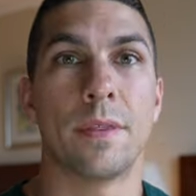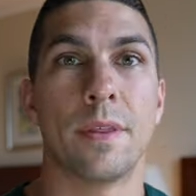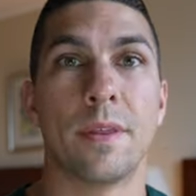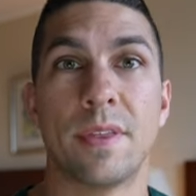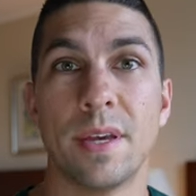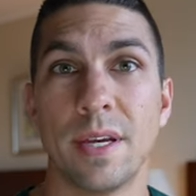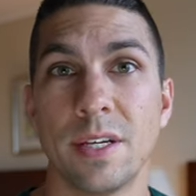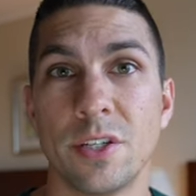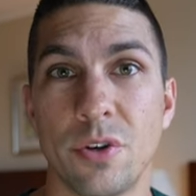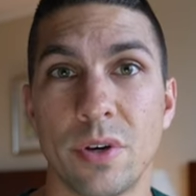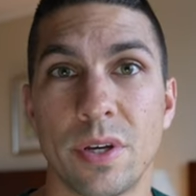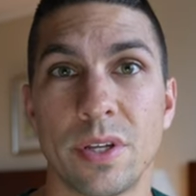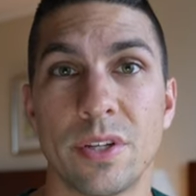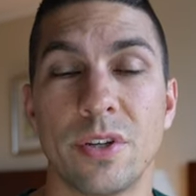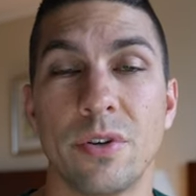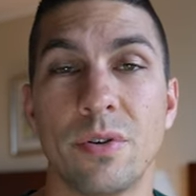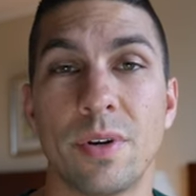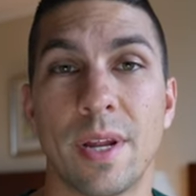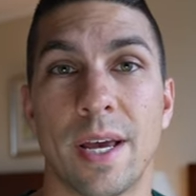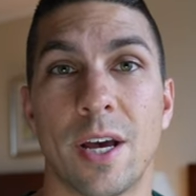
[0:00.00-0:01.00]
the things you can
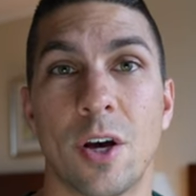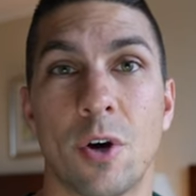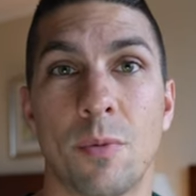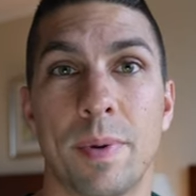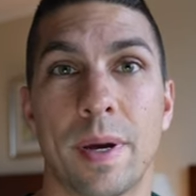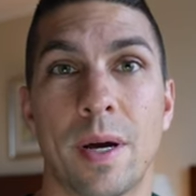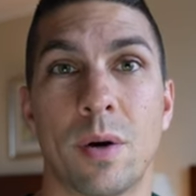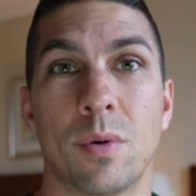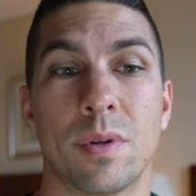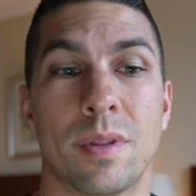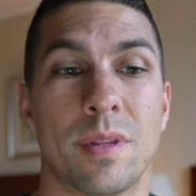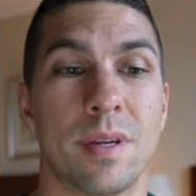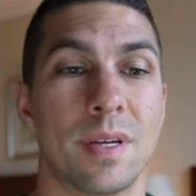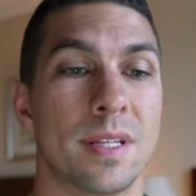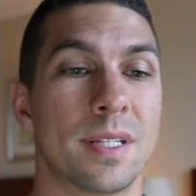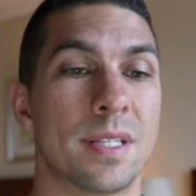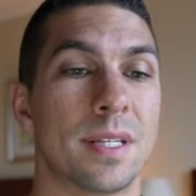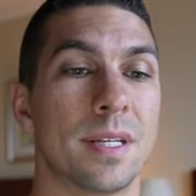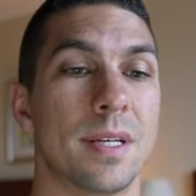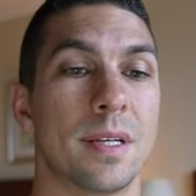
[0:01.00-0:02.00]
do to help out with
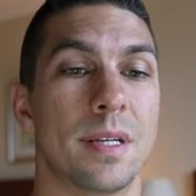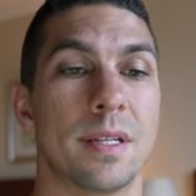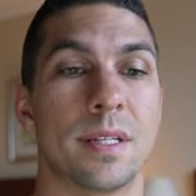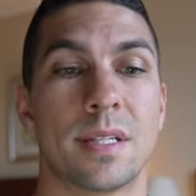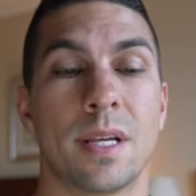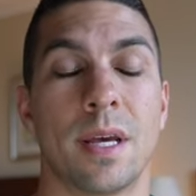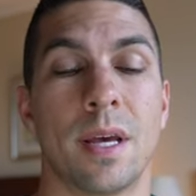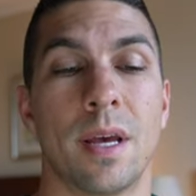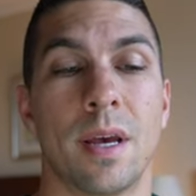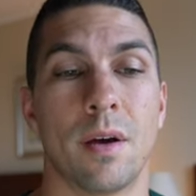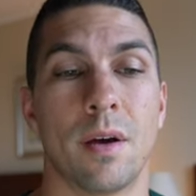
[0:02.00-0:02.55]
this is,